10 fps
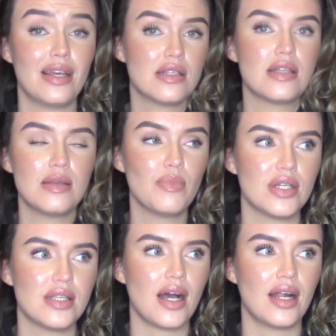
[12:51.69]
It's as simple
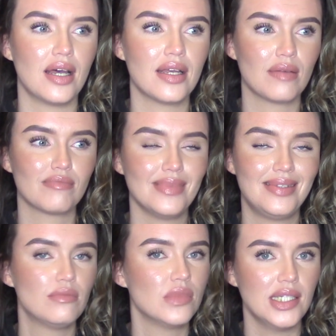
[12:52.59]
as that. Like,
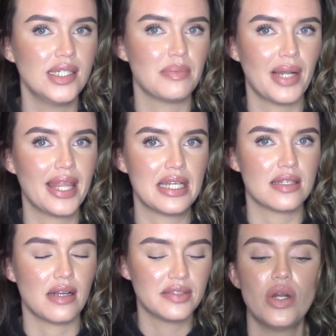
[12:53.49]
you need to plan this
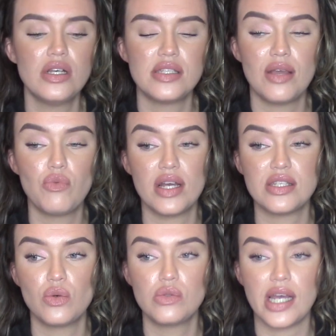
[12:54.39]
stuff. When I say write
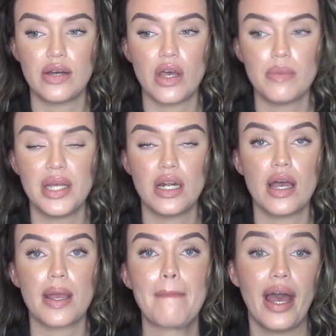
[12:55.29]
it all down, I mean
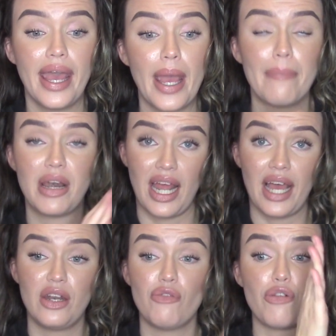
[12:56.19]
like a
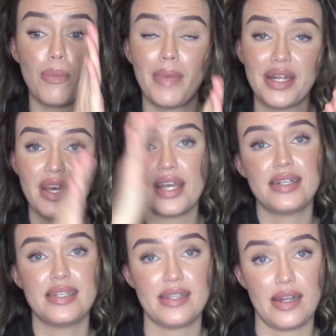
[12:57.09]
plan from Monday
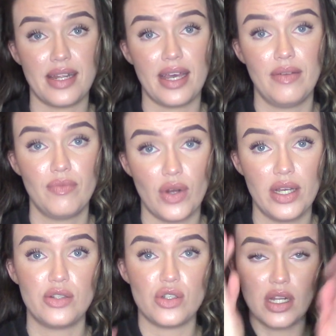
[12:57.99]
to Sunday,
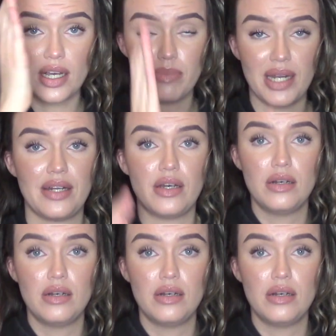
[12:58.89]
right? Just like a planner.